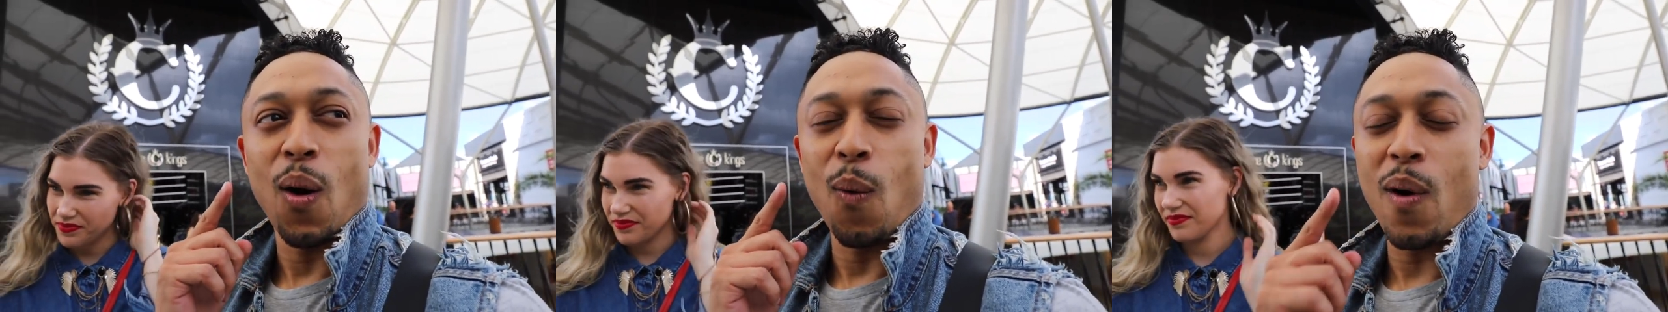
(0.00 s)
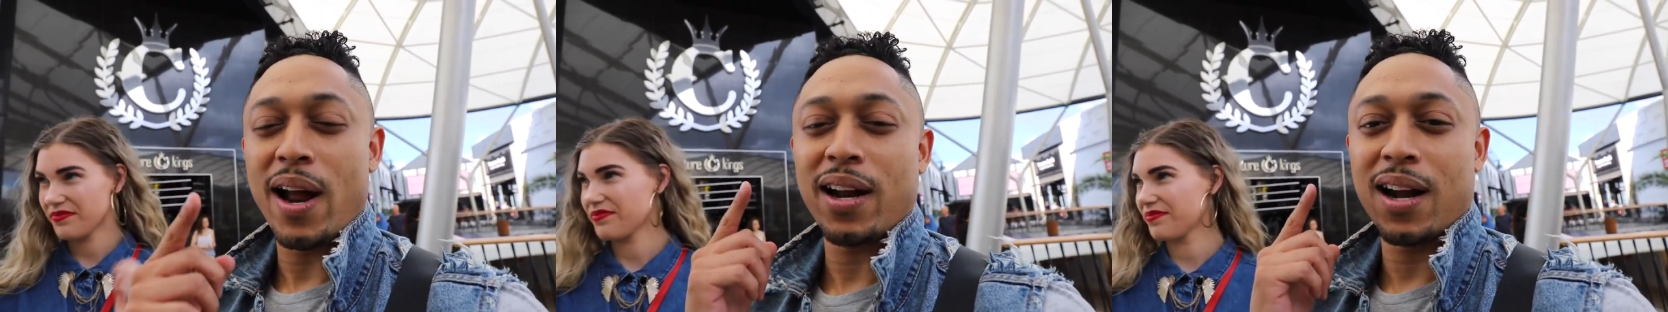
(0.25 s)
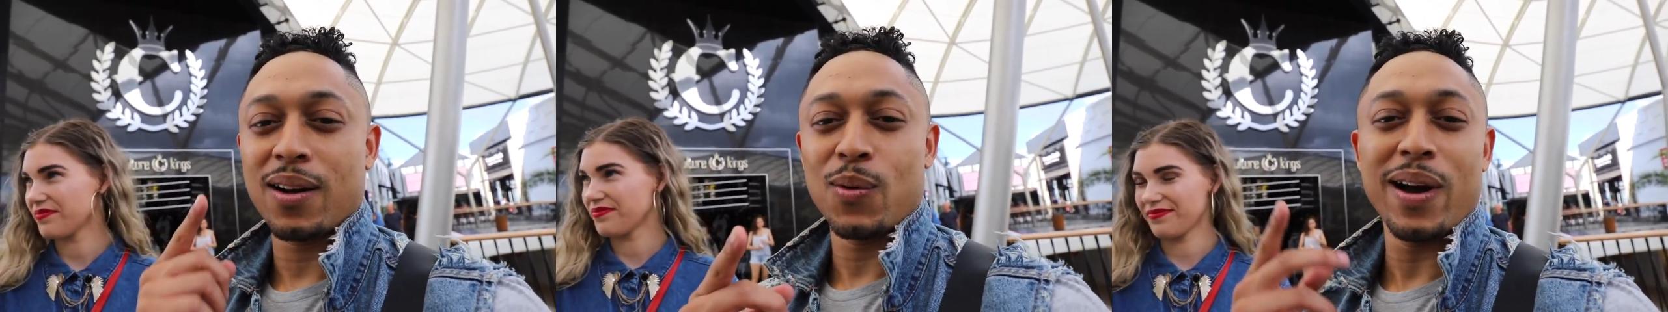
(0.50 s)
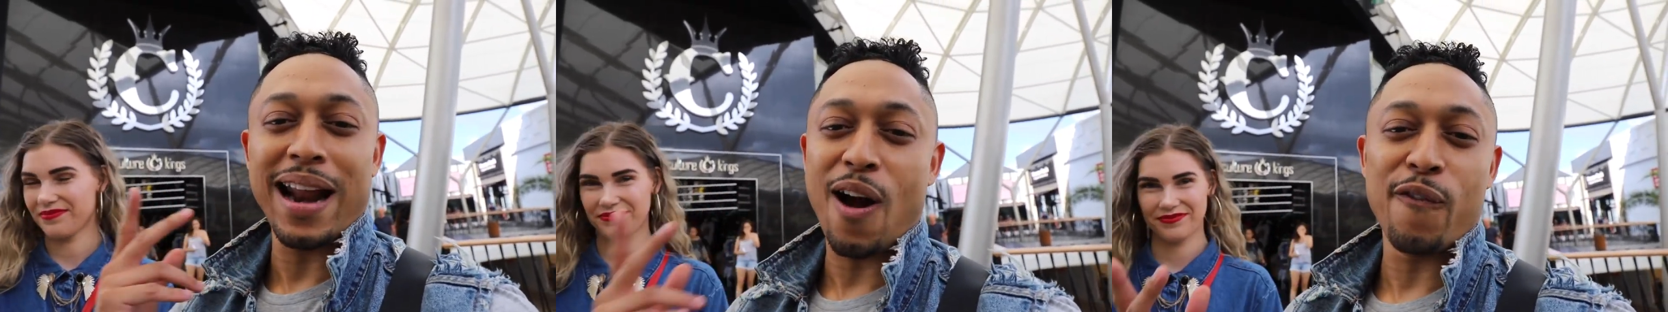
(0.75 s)
Speaker 1: what
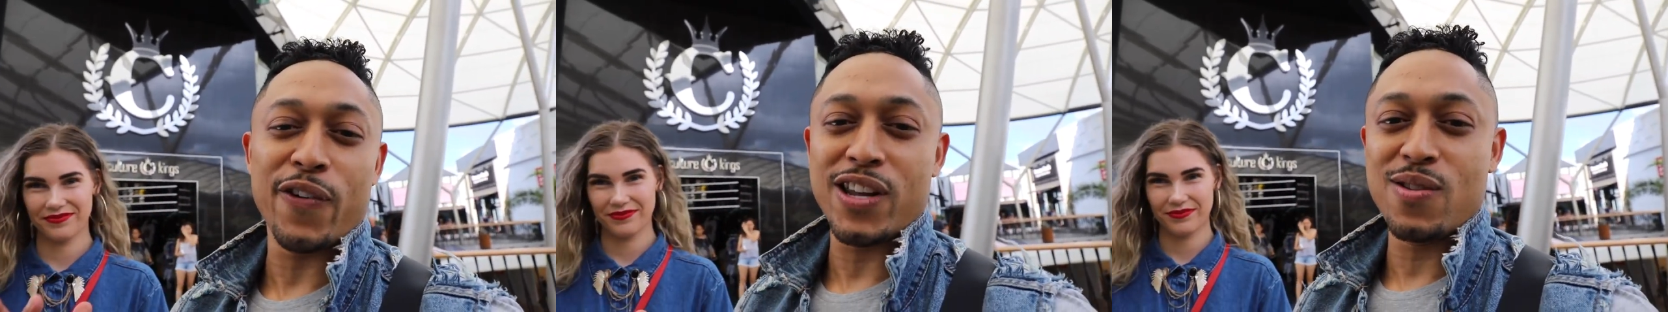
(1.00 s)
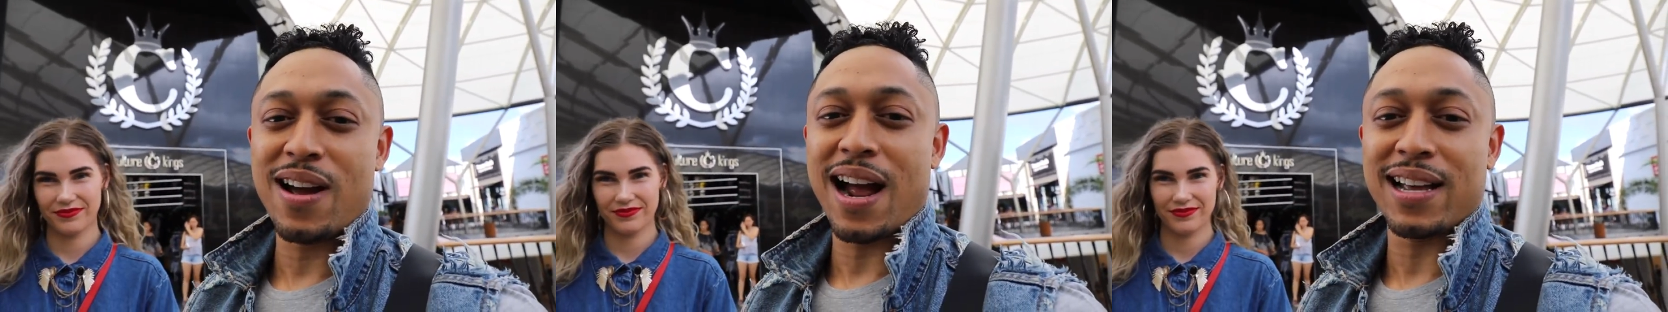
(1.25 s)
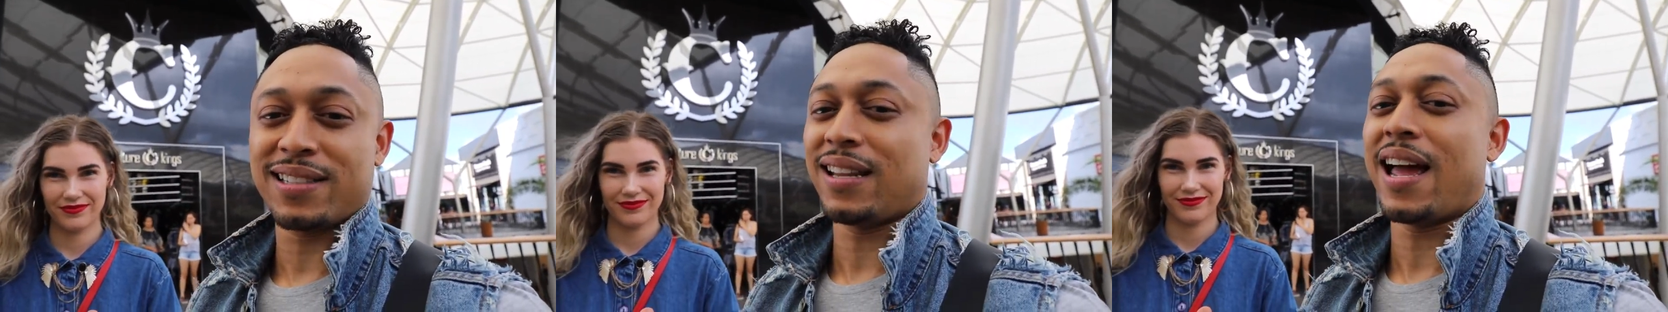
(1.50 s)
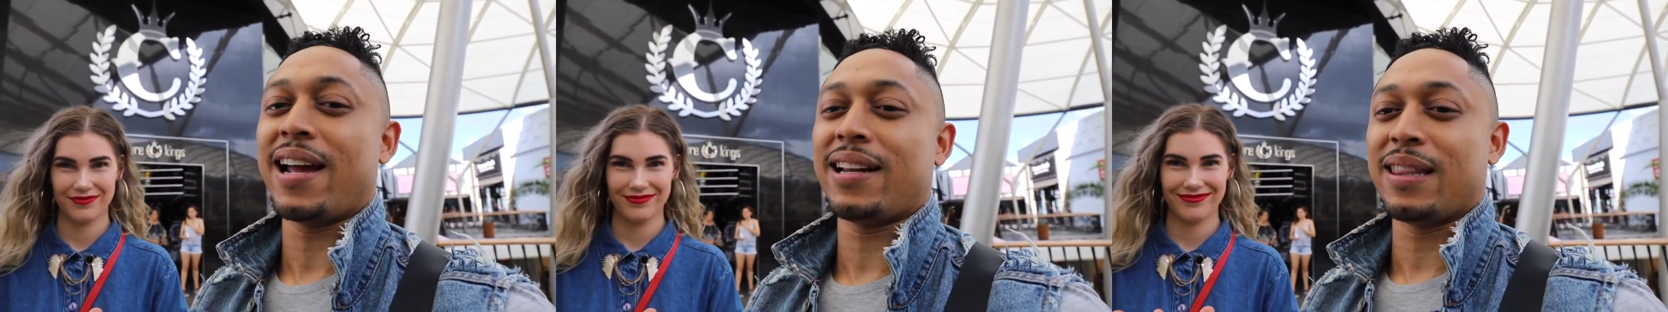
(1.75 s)
what outfit you guys
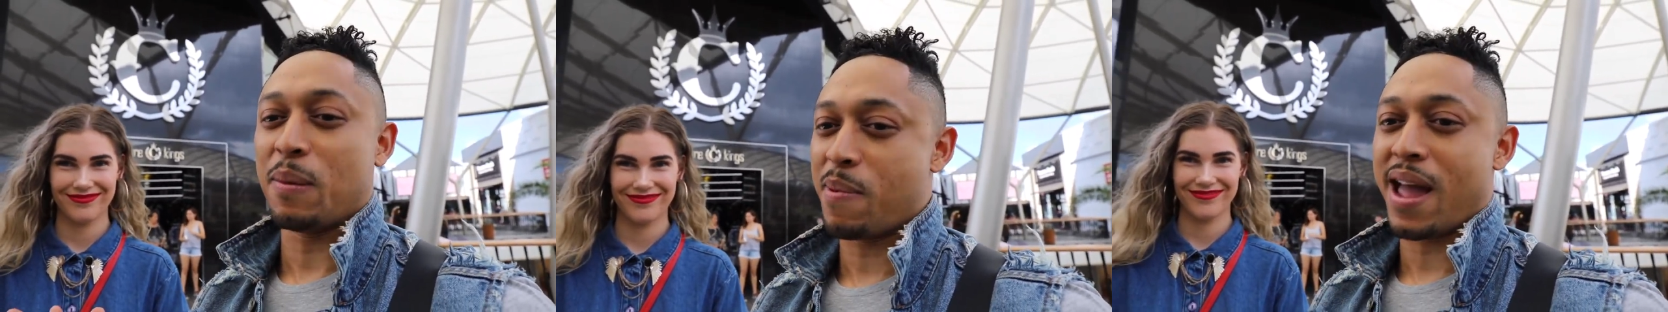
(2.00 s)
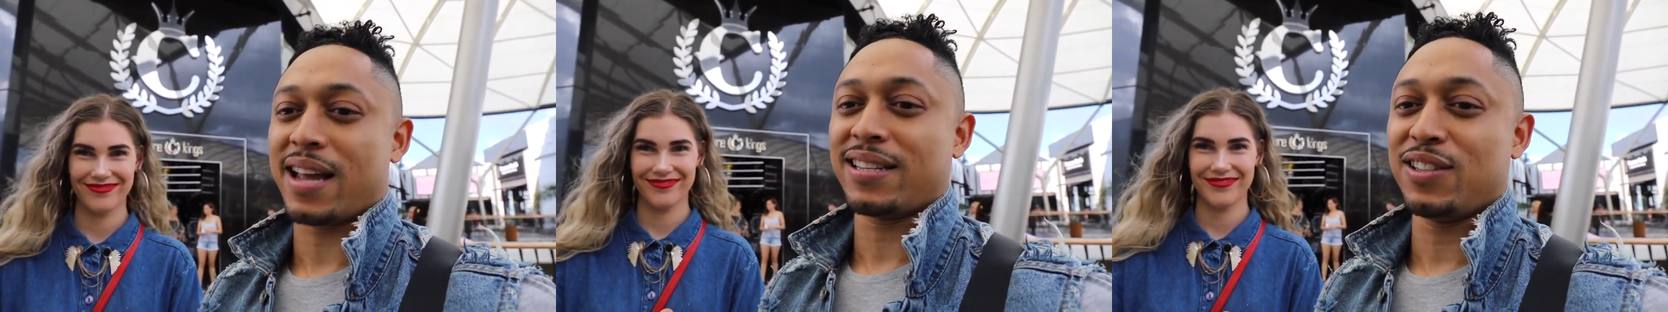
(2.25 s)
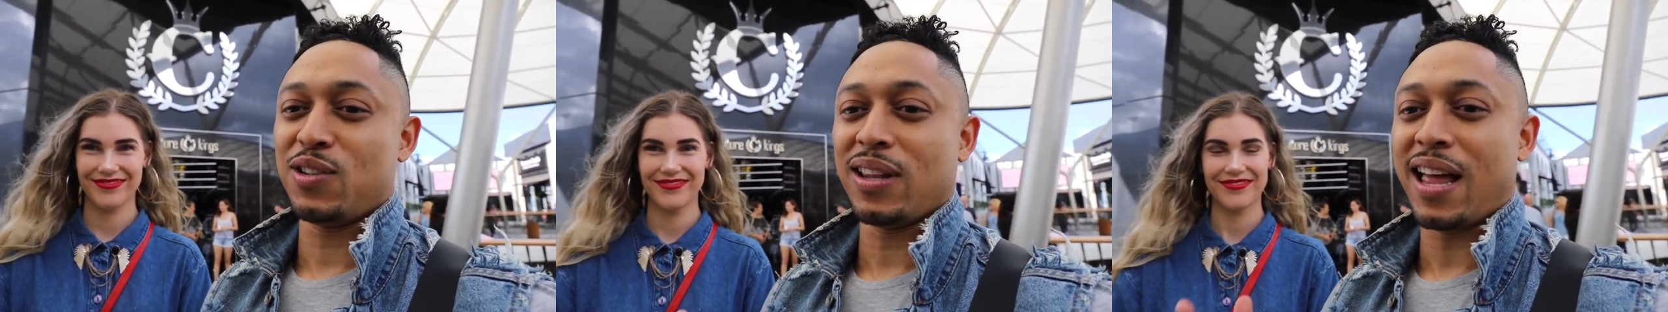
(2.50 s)
like the best. Did you